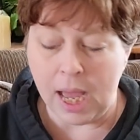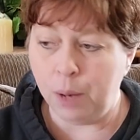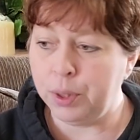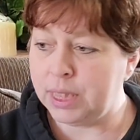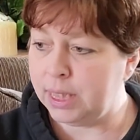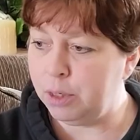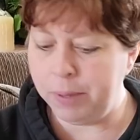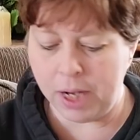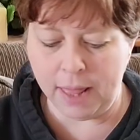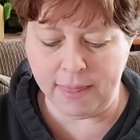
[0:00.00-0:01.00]
I worked a little
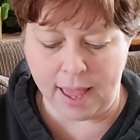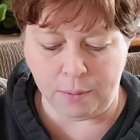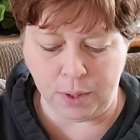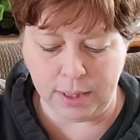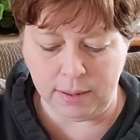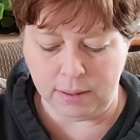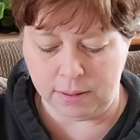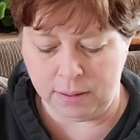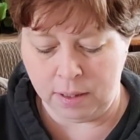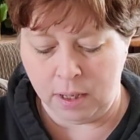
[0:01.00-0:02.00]
bit on that one.
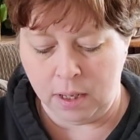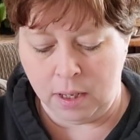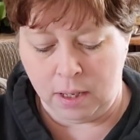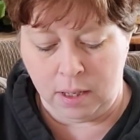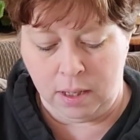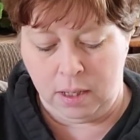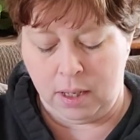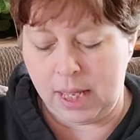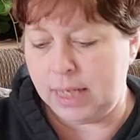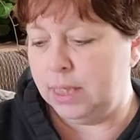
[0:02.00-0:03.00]

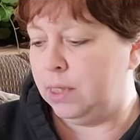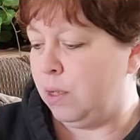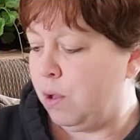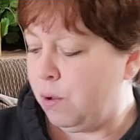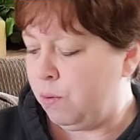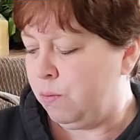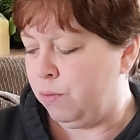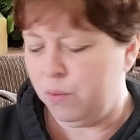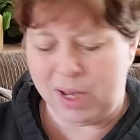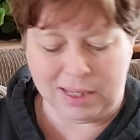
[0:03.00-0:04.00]
And so
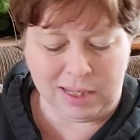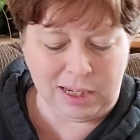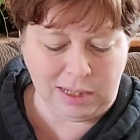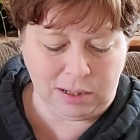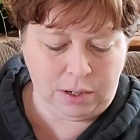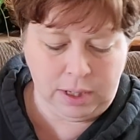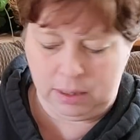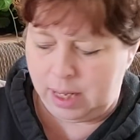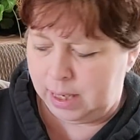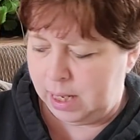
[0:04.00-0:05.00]
the rest of these are
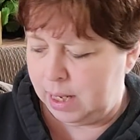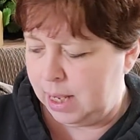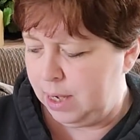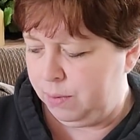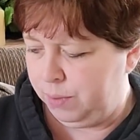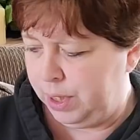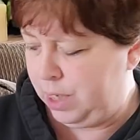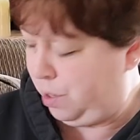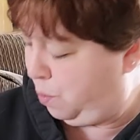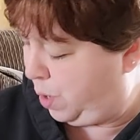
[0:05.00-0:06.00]
in, I don't really
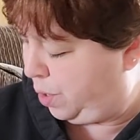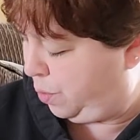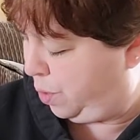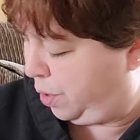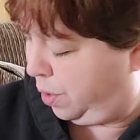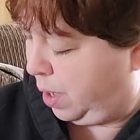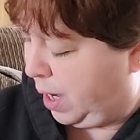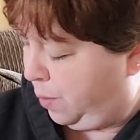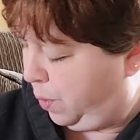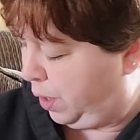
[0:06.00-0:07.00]
know what order
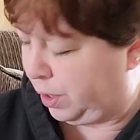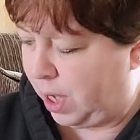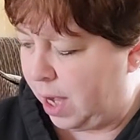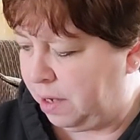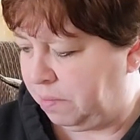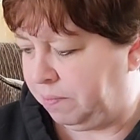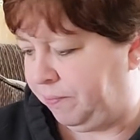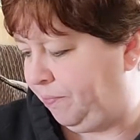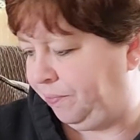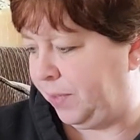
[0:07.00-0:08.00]
I worked on them,
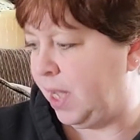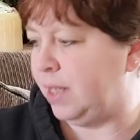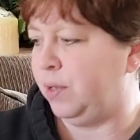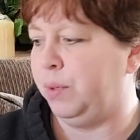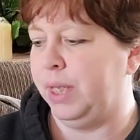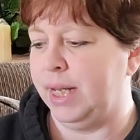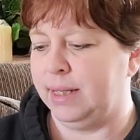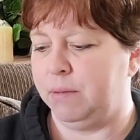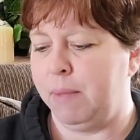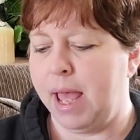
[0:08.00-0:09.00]
because it really
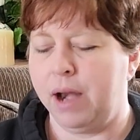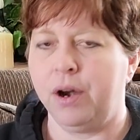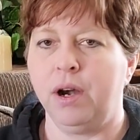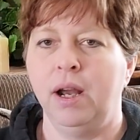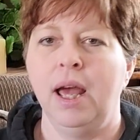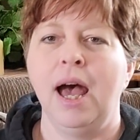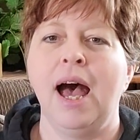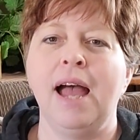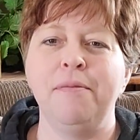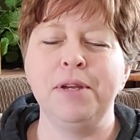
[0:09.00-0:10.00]
doesn't matter.
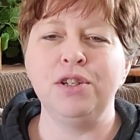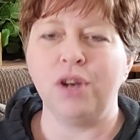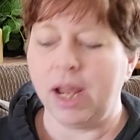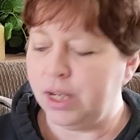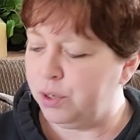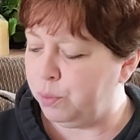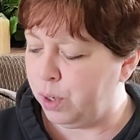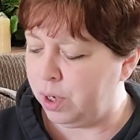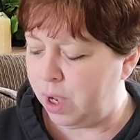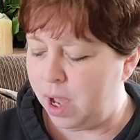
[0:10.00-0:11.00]
I've been trying to
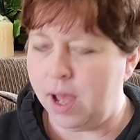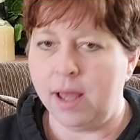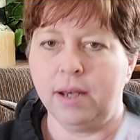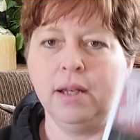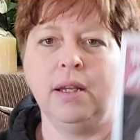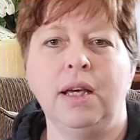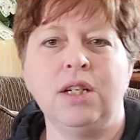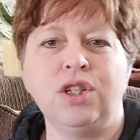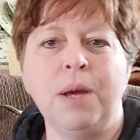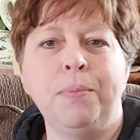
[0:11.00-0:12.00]
work on
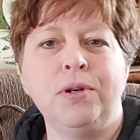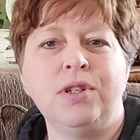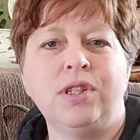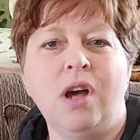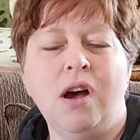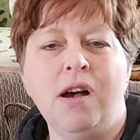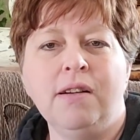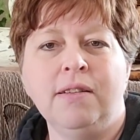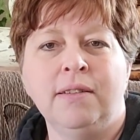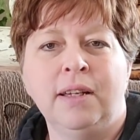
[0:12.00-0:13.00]
A Shepherd's
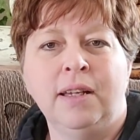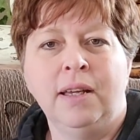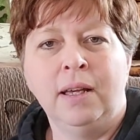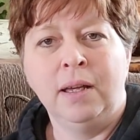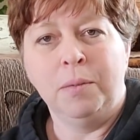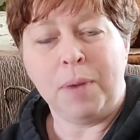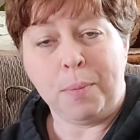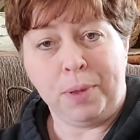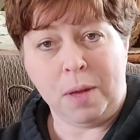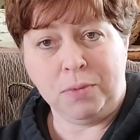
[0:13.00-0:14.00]
Song by
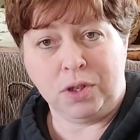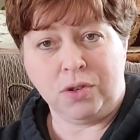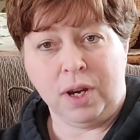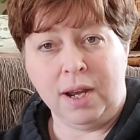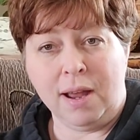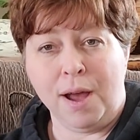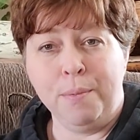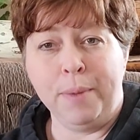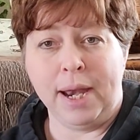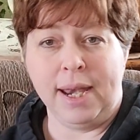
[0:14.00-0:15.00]
Plum Street
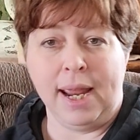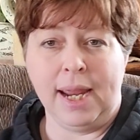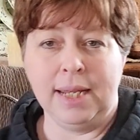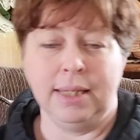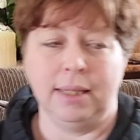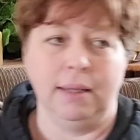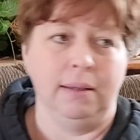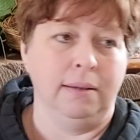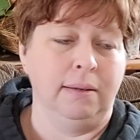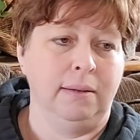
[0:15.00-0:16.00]
on Mondays.
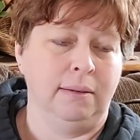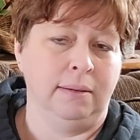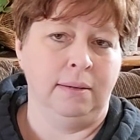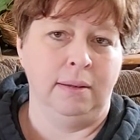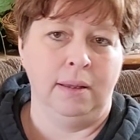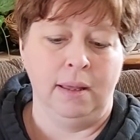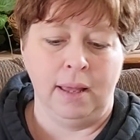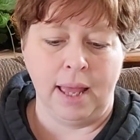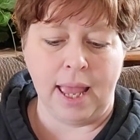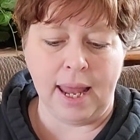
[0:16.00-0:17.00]

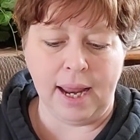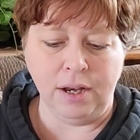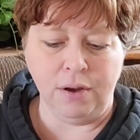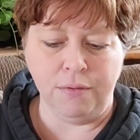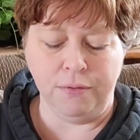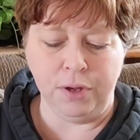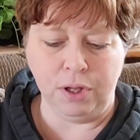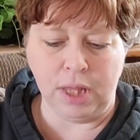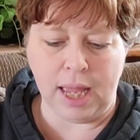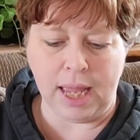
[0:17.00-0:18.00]
And I don't
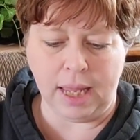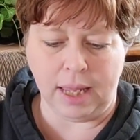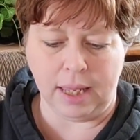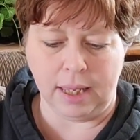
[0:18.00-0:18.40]
feel like